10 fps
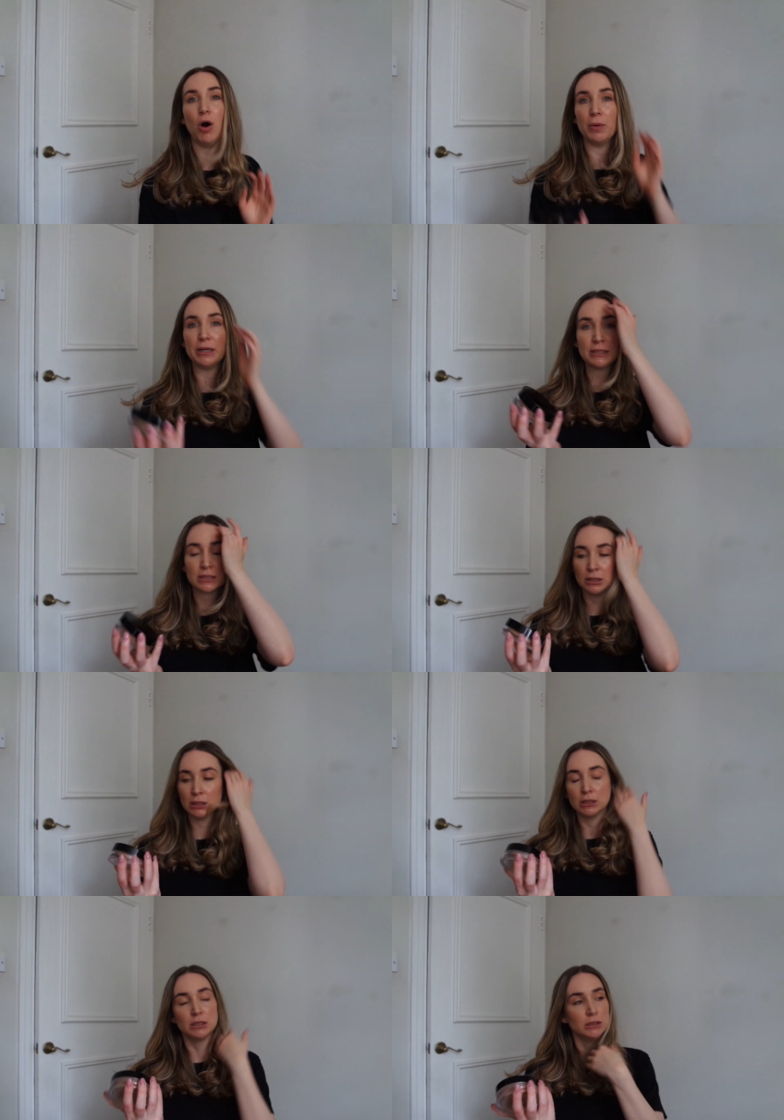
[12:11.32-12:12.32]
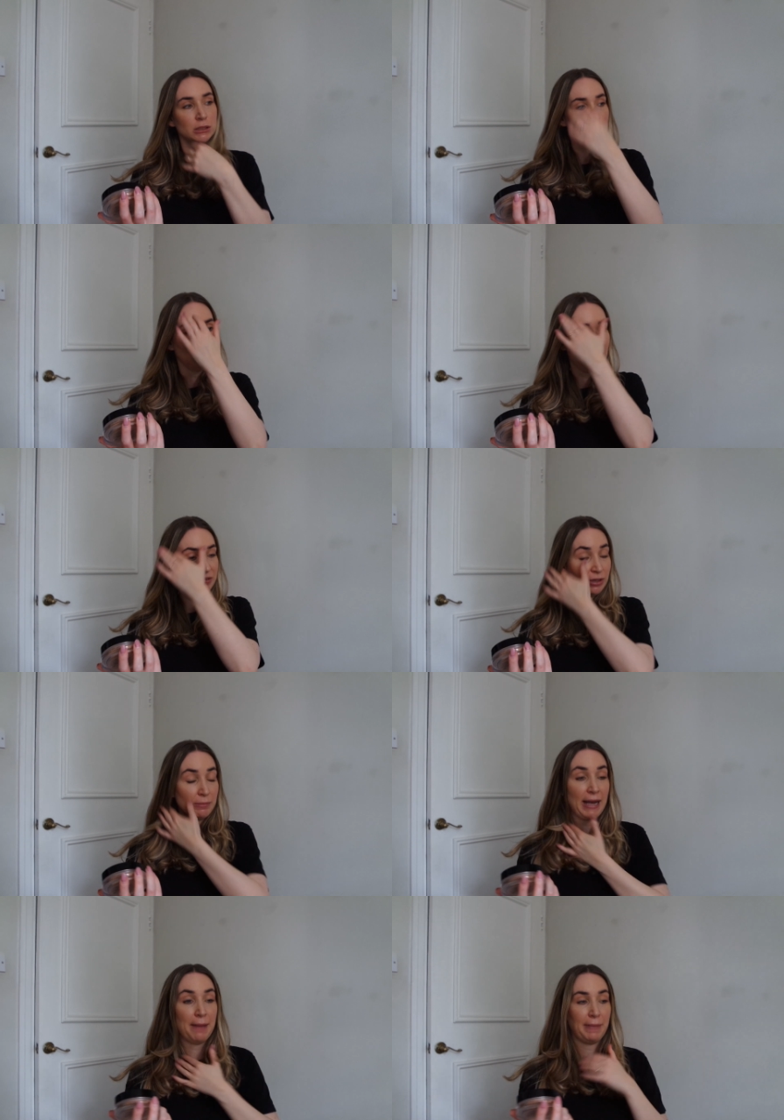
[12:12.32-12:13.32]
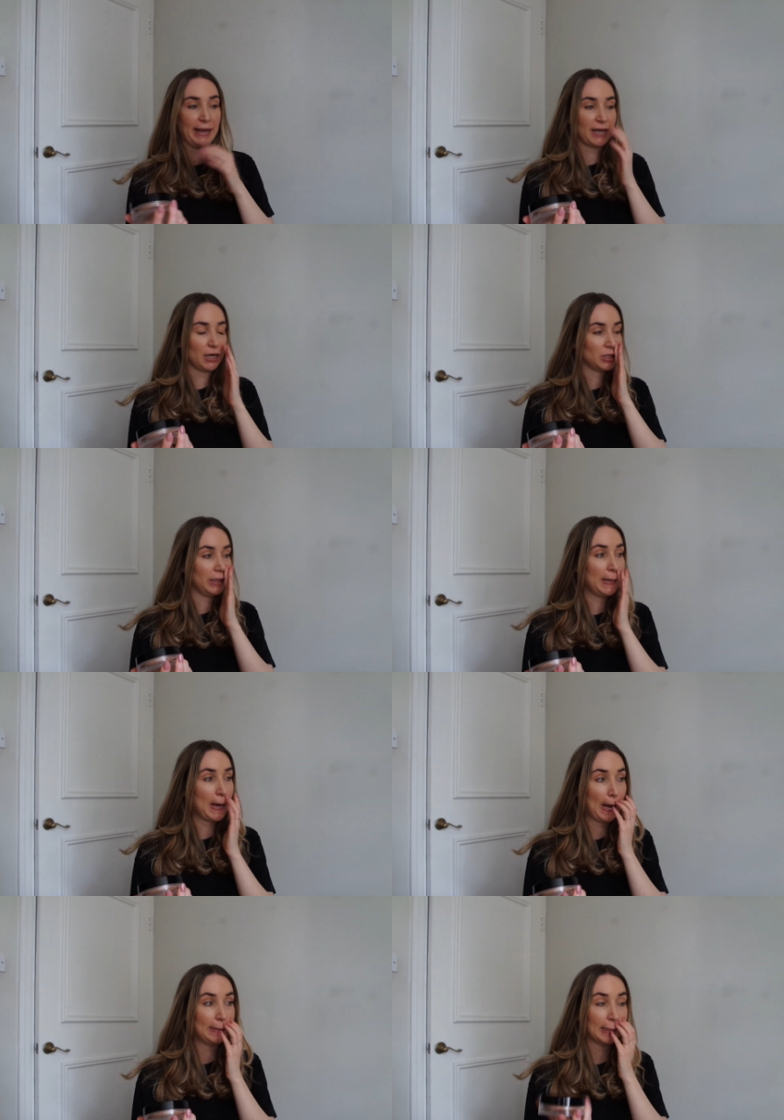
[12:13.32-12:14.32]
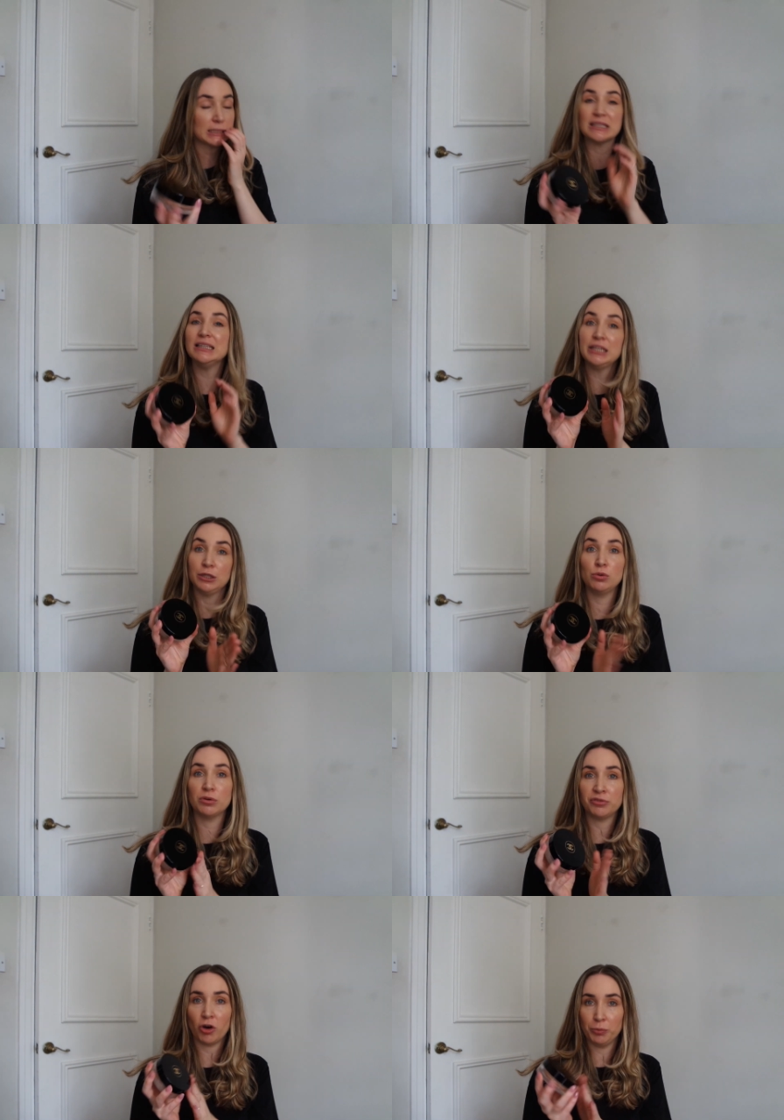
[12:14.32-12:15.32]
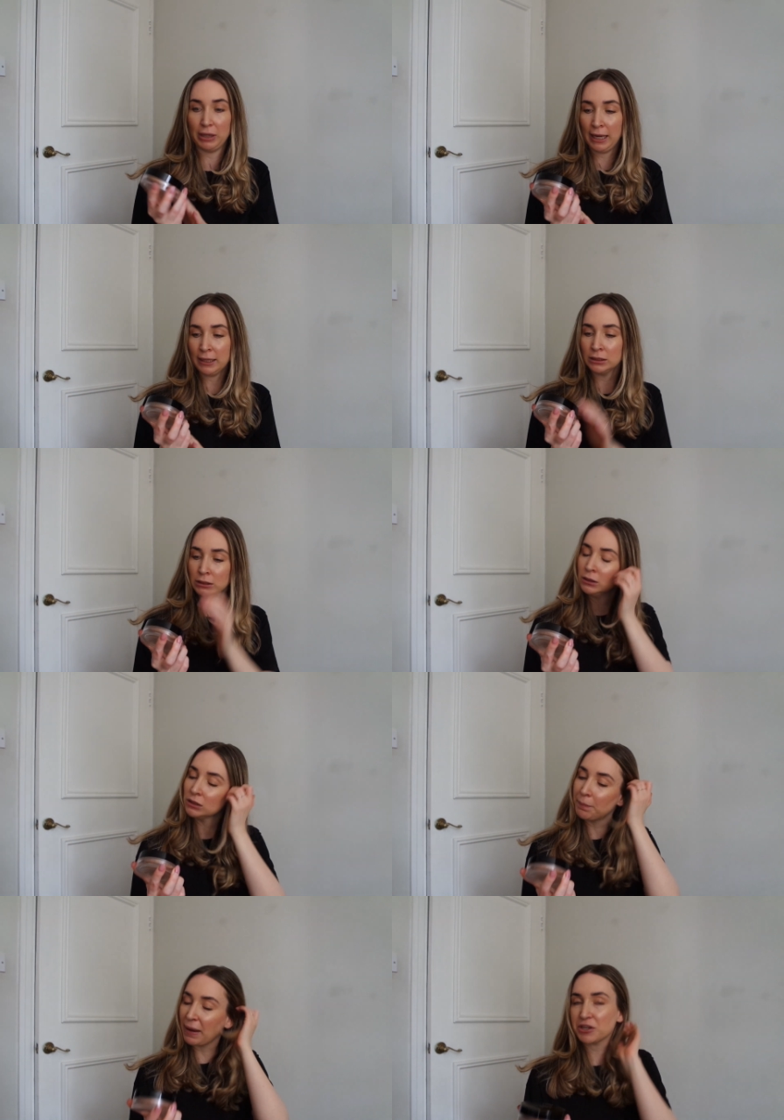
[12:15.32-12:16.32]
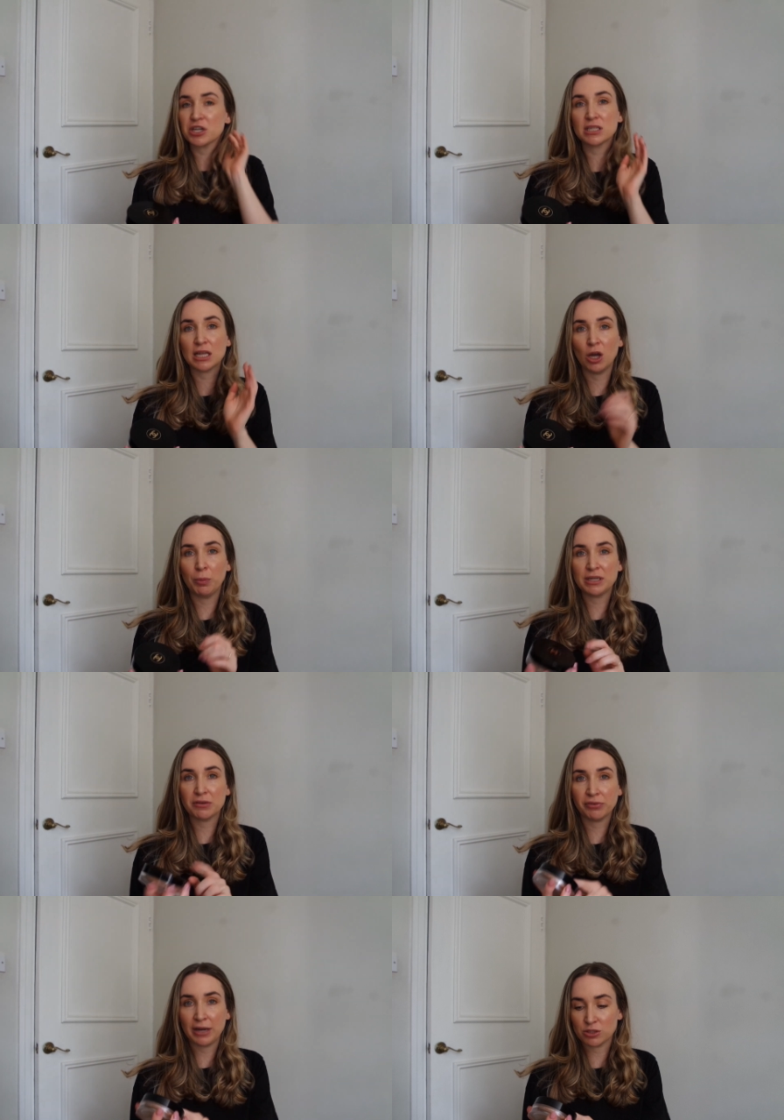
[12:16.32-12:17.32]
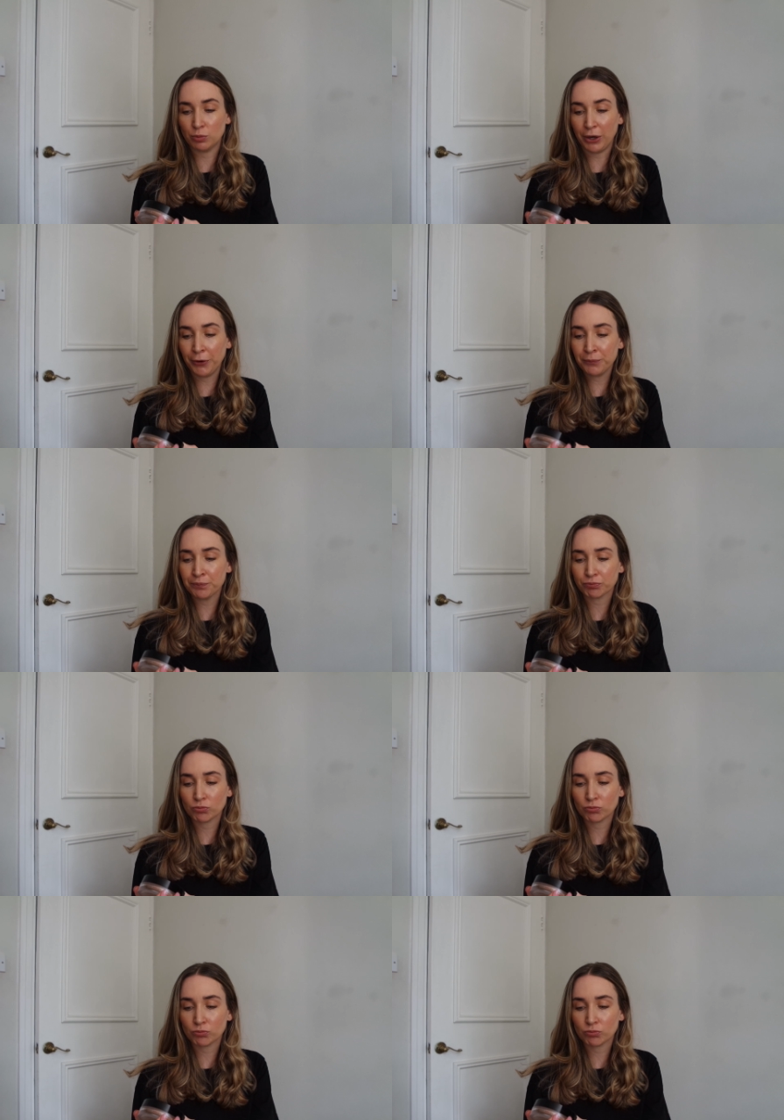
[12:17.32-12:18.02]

the moment. I have one in my handbag actually, and that is the new formula. The packaging is a little bit different as well.